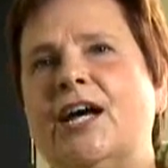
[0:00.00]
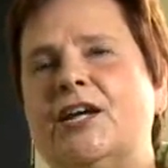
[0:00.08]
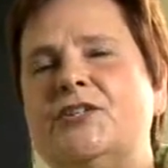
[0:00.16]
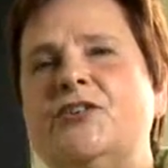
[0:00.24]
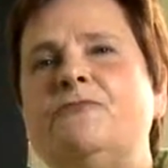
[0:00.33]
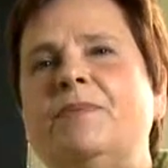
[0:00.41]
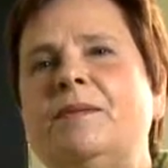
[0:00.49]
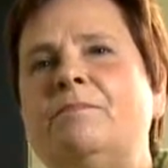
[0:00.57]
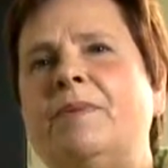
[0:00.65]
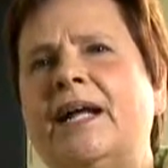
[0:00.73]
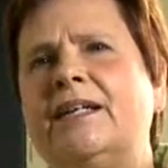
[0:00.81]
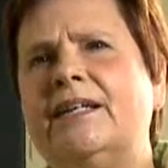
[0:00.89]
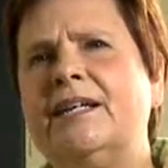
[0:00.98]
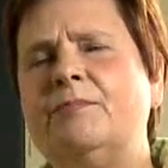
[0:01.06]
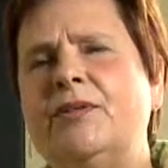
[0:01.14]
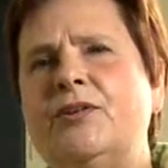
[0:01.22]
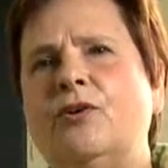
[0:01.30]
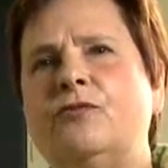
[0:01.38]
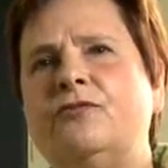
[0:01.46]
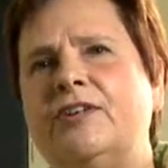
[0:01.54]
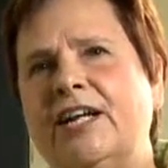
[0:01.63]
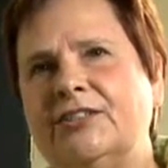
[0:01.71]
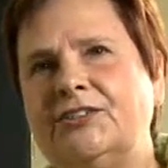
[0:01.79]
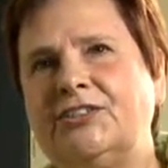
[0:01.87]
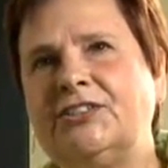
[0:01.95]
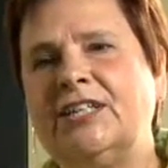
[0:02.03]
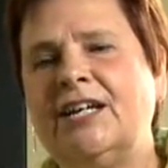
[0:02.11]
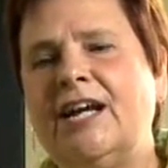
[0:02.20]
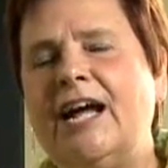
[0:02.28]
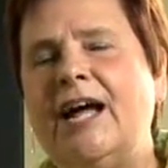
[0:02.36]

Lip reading: as you've been battling with your floods